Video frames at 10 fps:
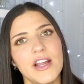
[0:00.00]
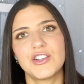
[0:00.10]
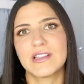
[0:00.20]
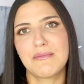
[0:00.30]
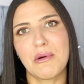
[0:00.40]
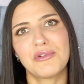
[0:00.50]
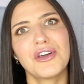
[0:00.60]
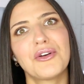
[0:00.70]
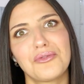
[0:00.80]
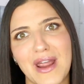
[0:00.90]
I just came up with
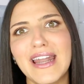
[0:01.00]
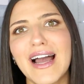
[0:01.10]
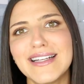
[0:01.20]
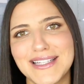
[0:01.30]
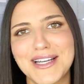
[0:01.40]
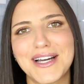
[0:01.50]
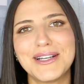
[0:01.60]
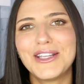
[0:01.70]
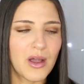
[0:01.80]
a great idea.